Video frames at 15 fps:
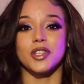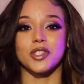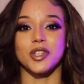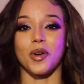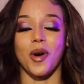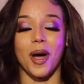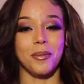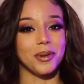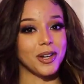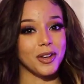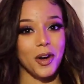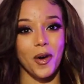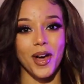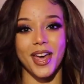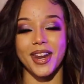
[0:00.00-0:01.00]
So I'm
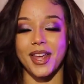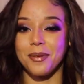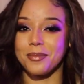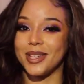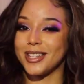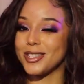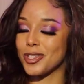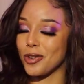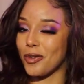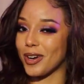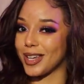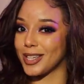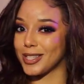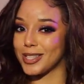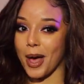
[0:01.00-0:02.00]
gonna go ahead and be
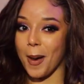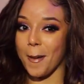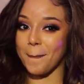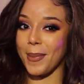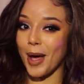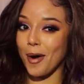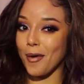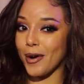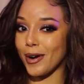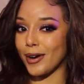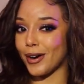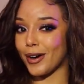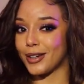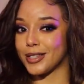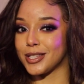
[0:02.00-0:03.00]
talking about
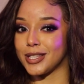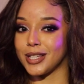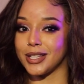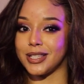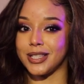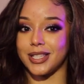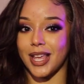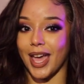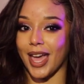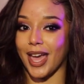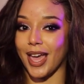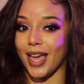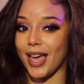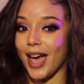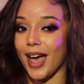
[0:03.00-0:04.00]
her
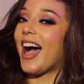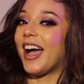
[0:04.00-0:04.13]
today.